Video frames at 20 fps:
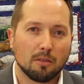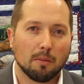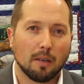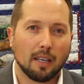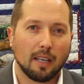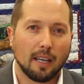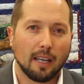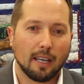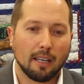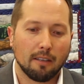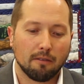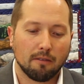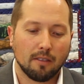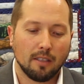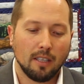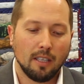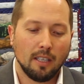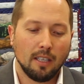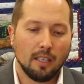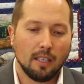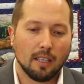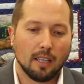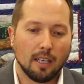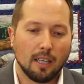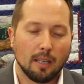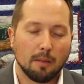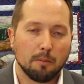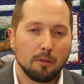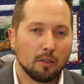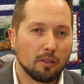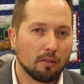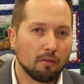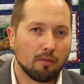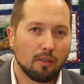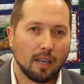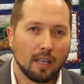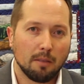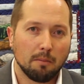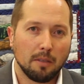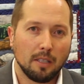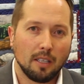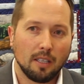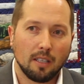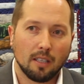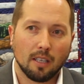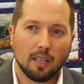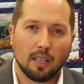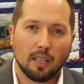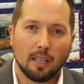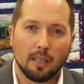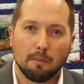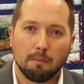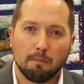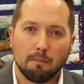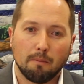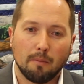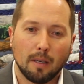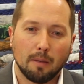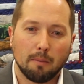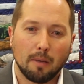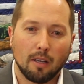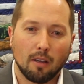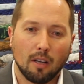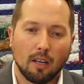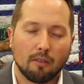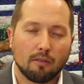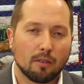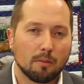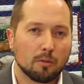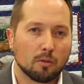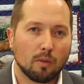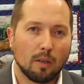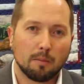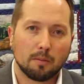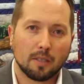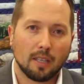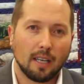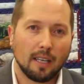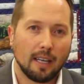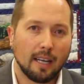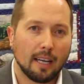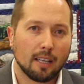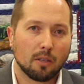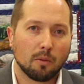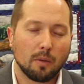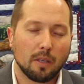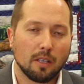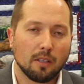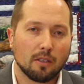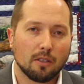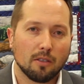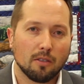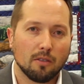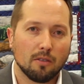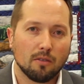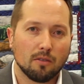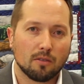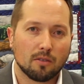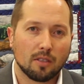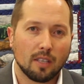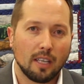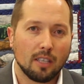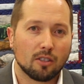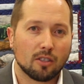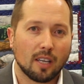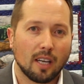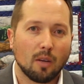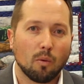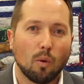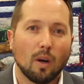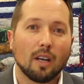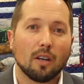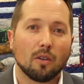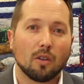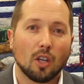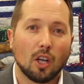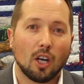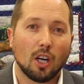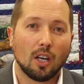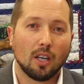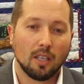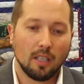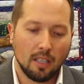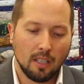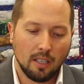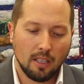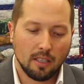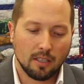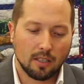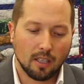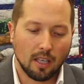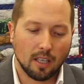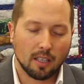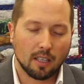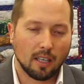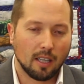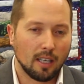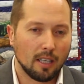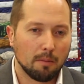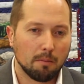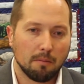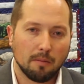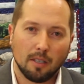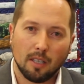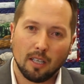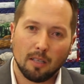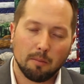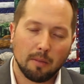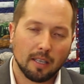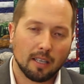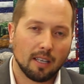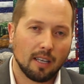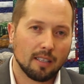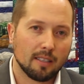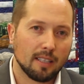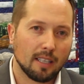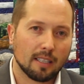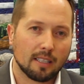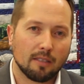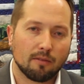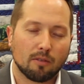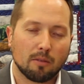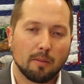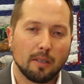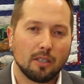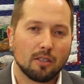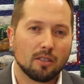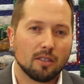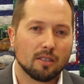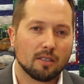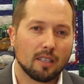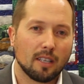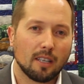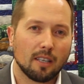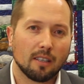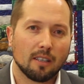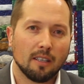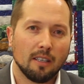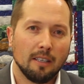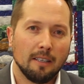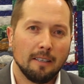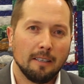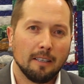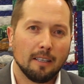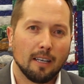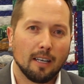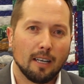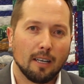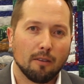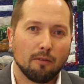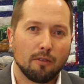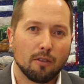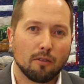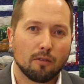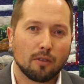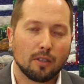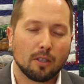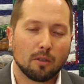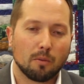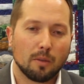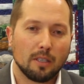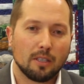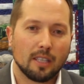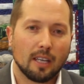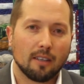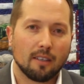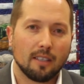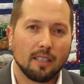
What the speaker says: you might have. You can find me, my law firm's website, Hathaway & Coons, hkyolaw.com. My contact information is there. Feel free to reach out